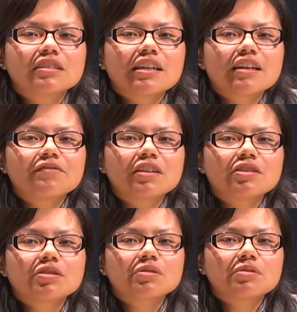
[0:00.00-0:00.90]

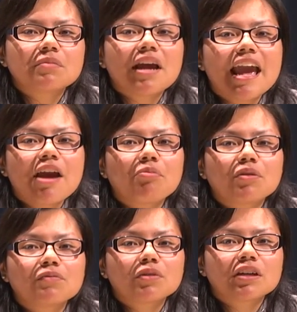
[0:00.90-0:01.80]
Siegenfelder's room
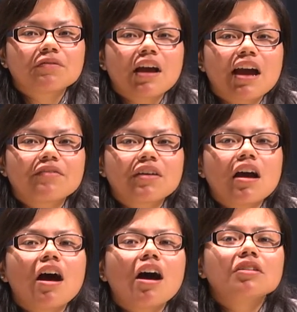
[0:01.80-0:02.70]
A145.
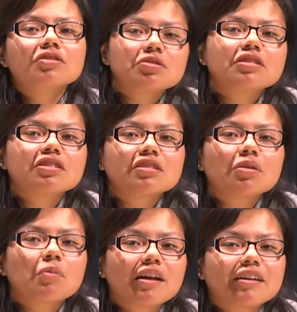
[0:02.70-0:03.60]
All juniors
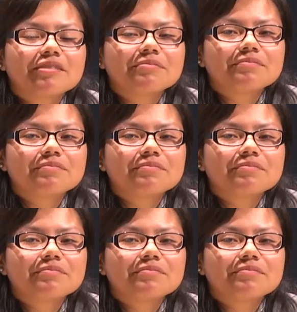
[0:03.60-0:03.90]
are welcome.